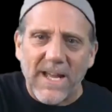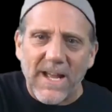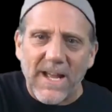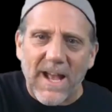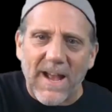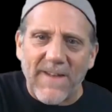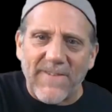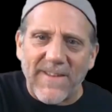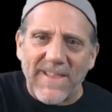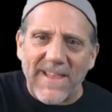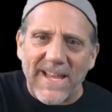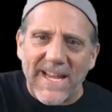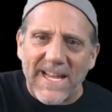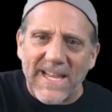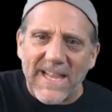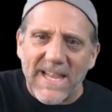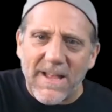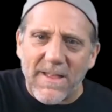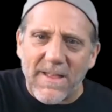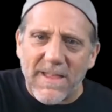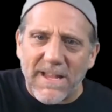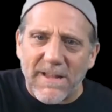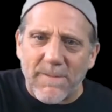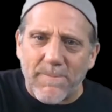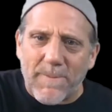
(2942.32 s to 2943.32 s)
Everything in
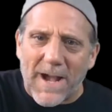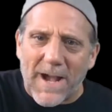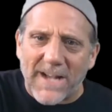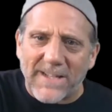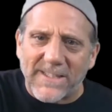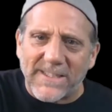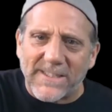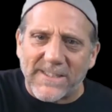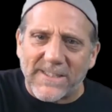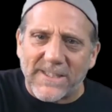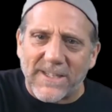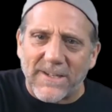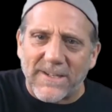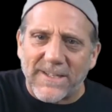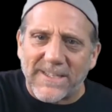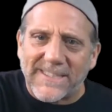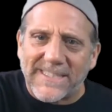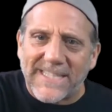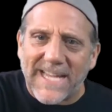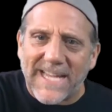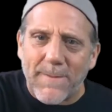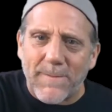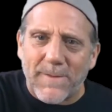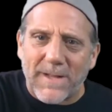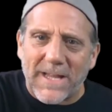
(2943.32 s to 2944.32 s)
these boxes, they're the
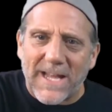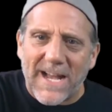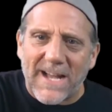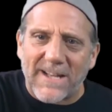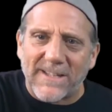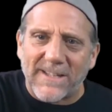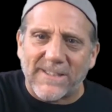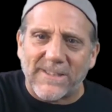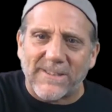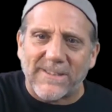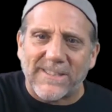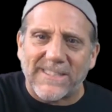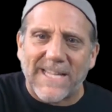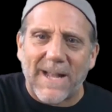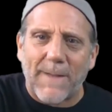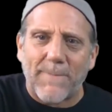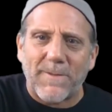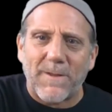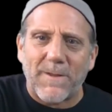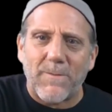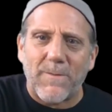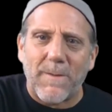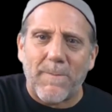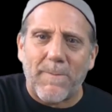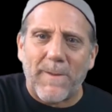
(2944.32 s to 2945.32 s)
same clouds. They're
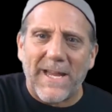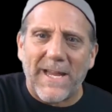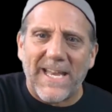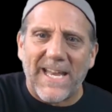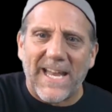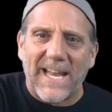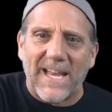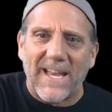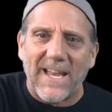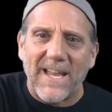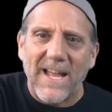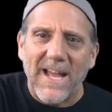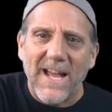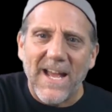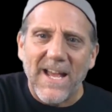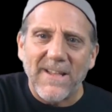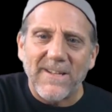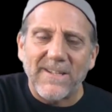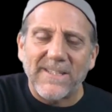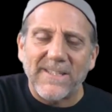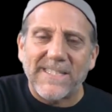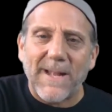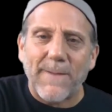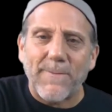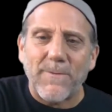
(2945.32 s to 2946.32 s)
stepped and repeated.
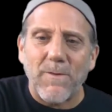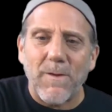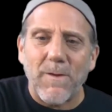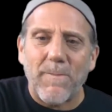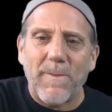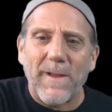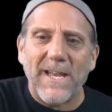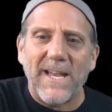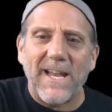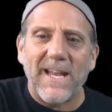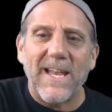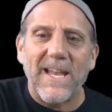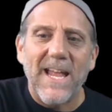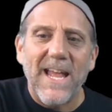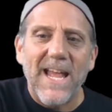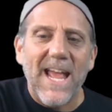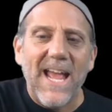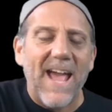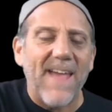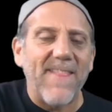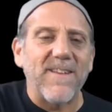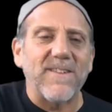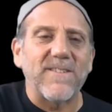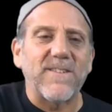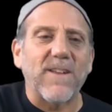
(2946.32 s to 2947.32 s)
They're stepped and repeated.
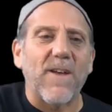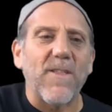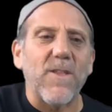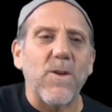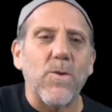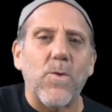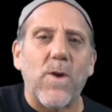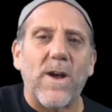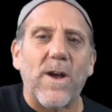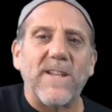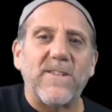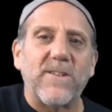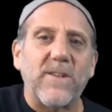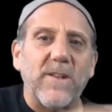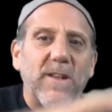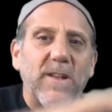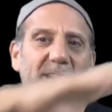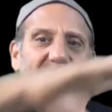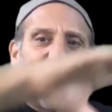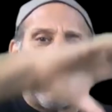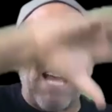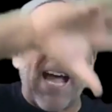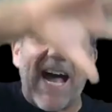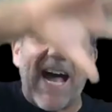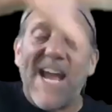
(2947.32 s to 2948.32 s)
And there's other ones,
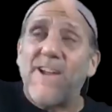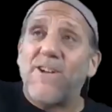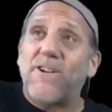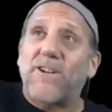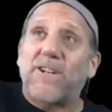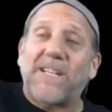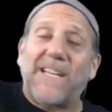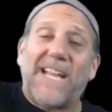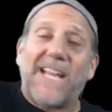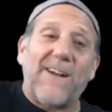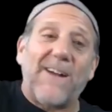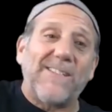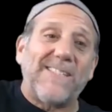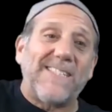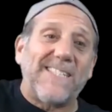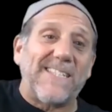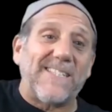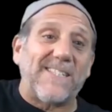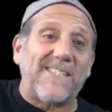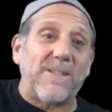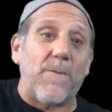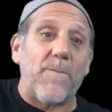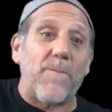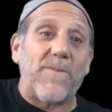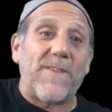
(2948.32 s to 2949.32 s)
entire cloud
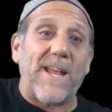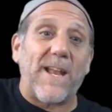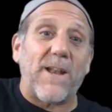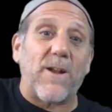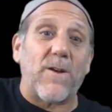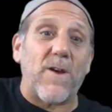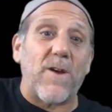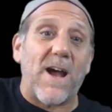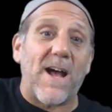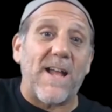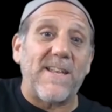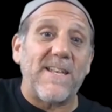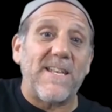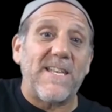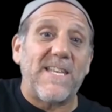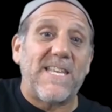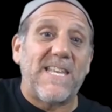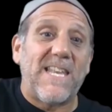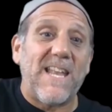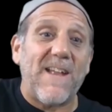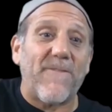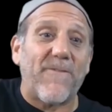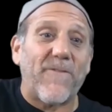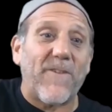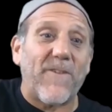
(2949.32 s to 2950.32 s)
systems that are on
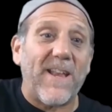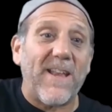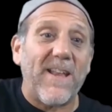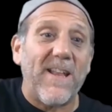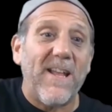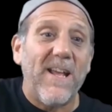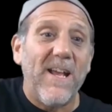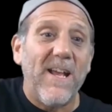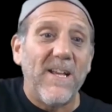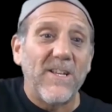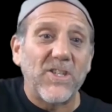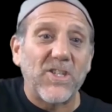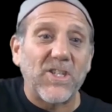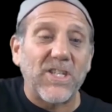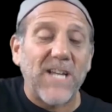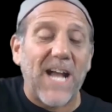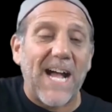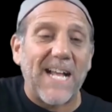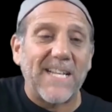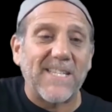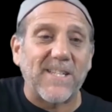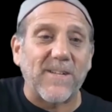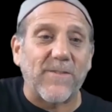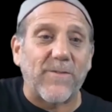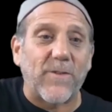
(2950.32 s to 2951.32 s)
different
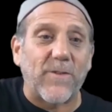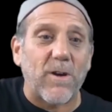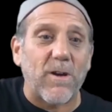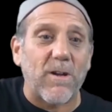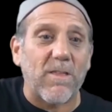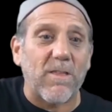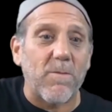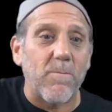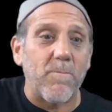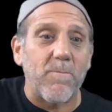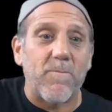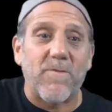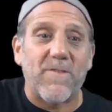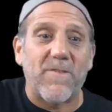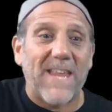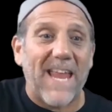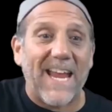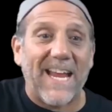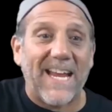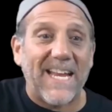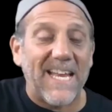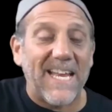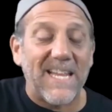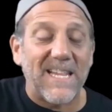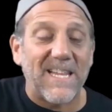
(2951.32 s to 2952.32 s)
shots of Earth
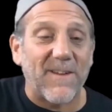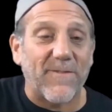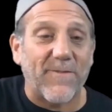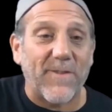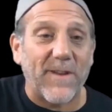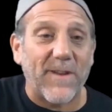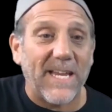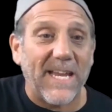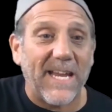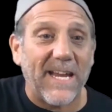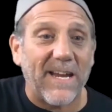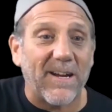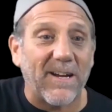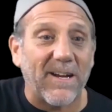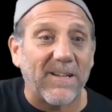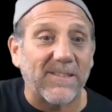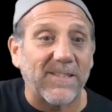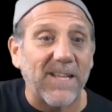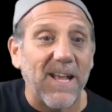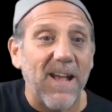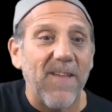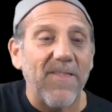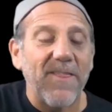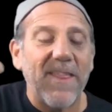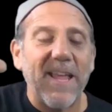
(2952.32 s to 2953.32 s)
taken in different years.
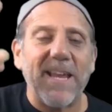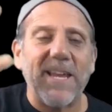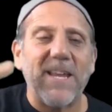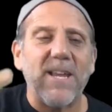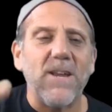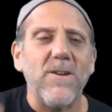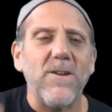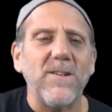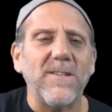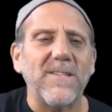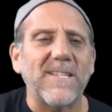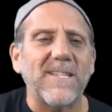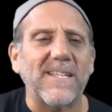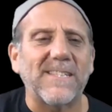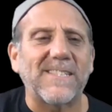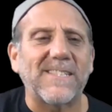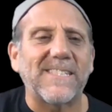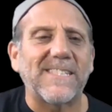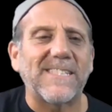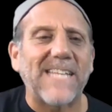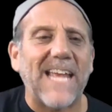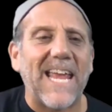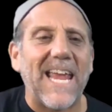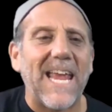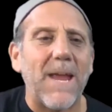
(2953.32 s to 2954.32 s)
They use the
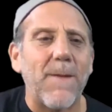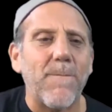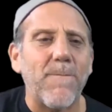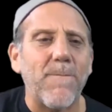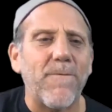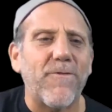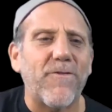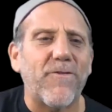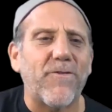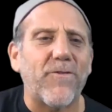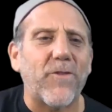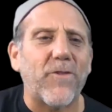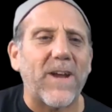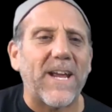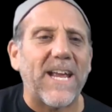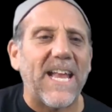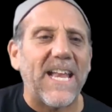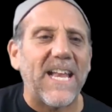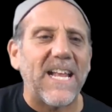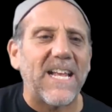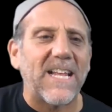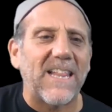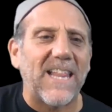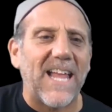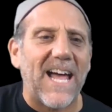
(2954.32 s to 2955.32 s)
same
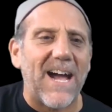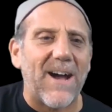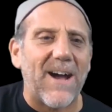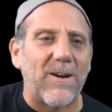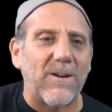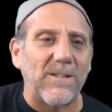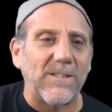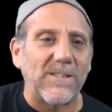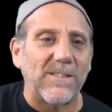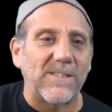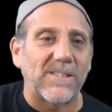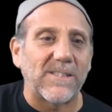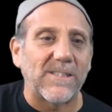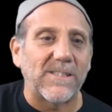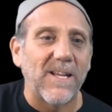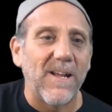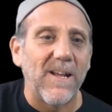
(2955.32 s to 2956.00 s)
friggin' clouds.